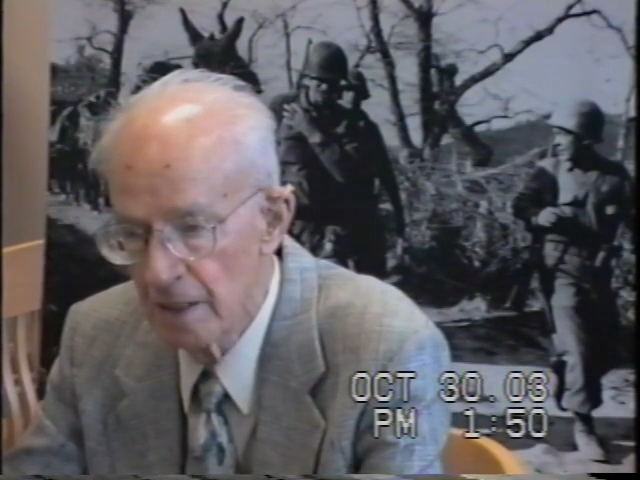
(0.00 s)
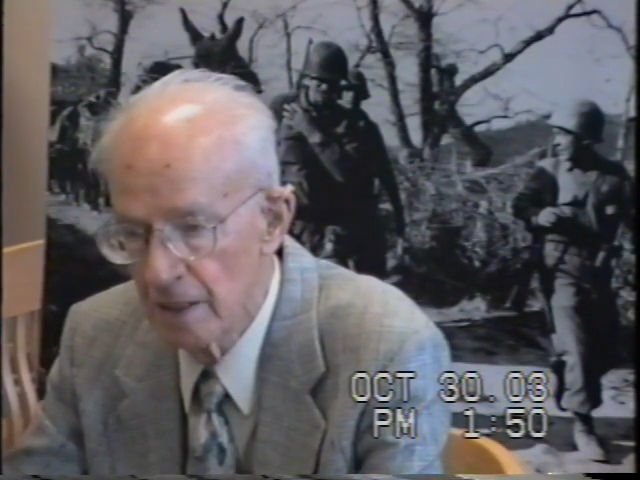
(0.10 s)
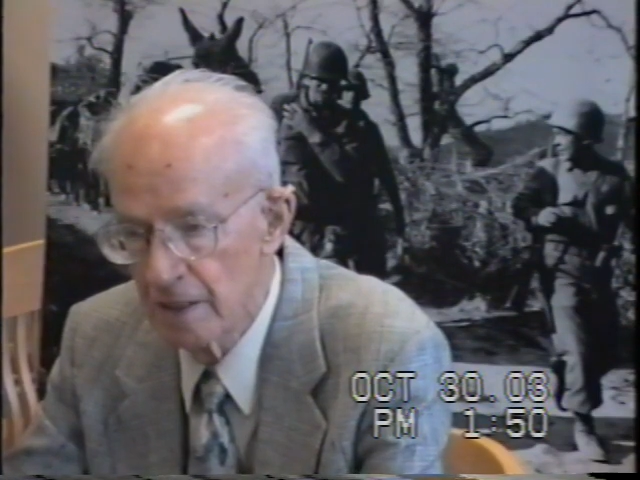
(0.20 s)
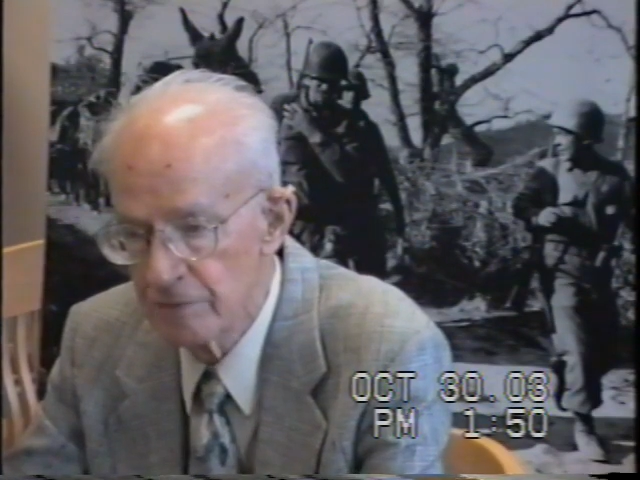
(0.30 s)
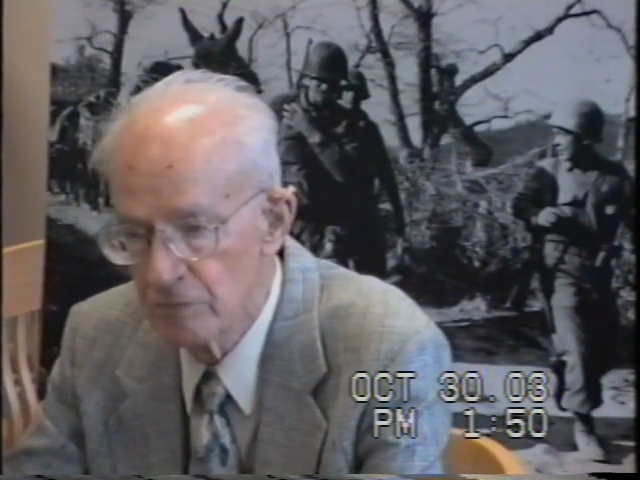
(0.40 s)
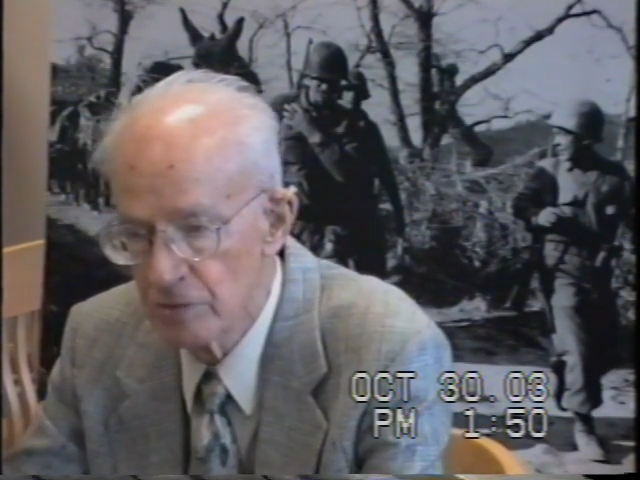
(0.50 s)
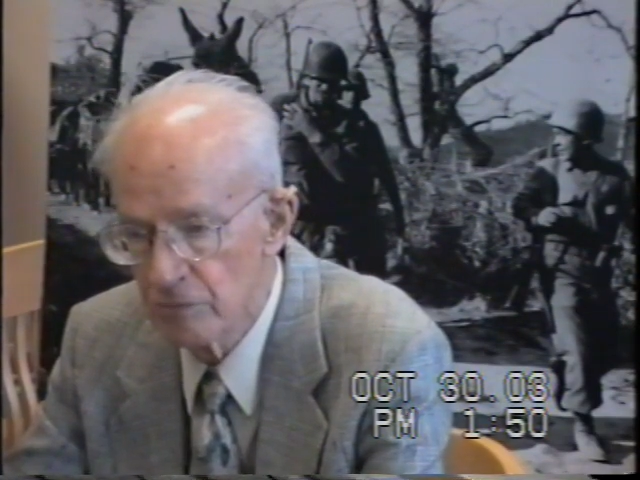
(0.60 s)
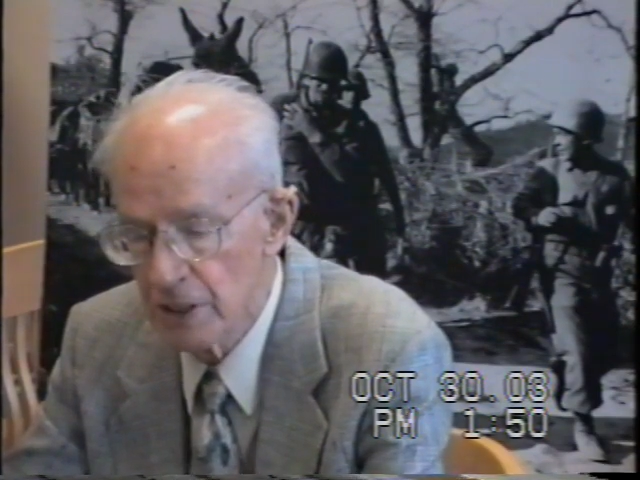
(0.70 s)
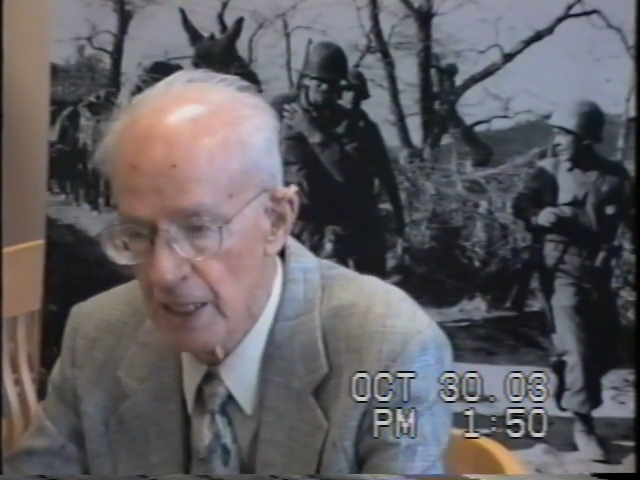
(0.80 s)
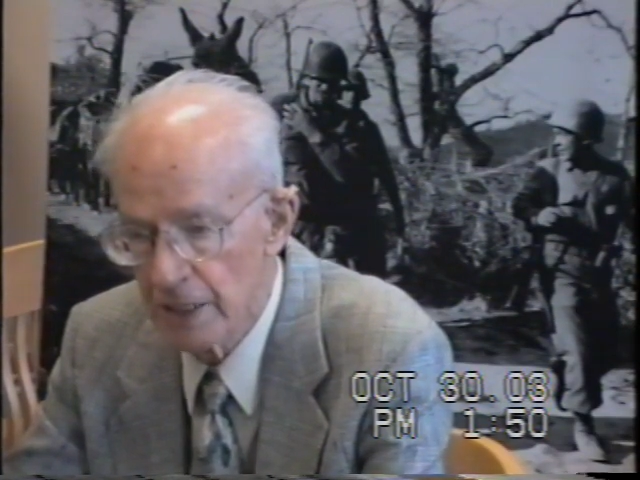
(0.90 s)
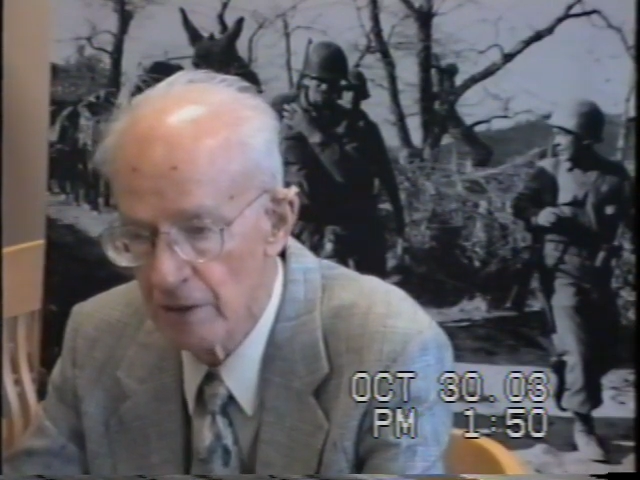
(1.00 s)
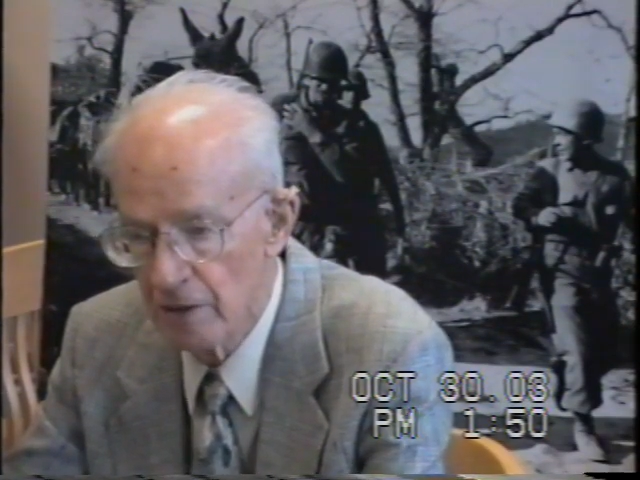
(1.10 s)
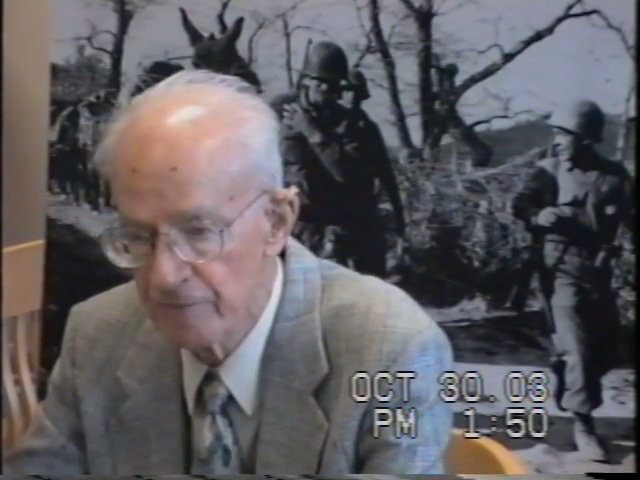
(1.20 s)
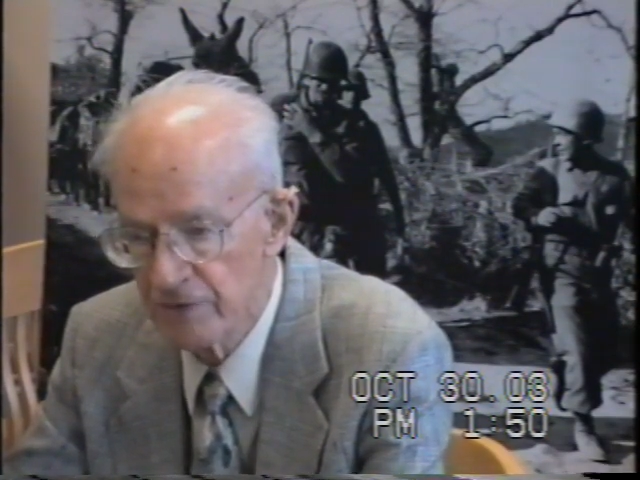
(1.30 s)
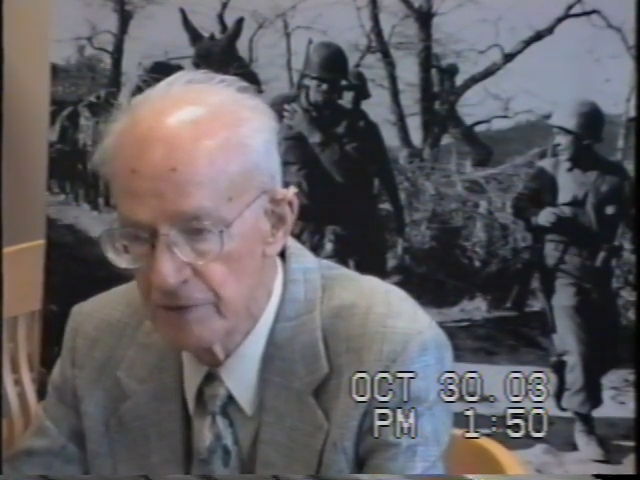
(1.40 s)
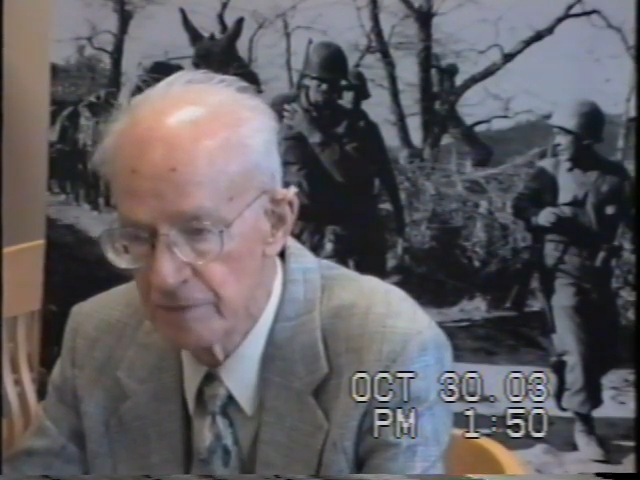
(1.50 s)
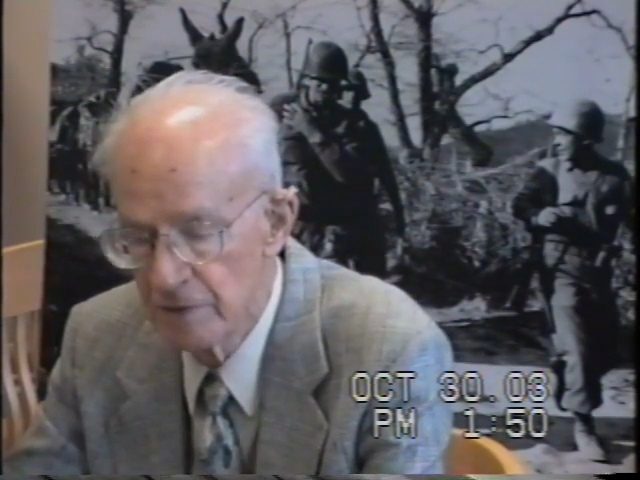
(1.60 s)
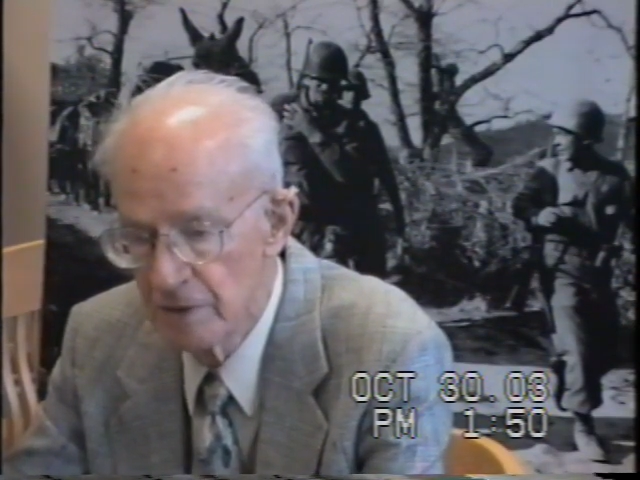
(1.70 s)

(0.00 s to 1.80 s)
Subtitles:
and when we got off in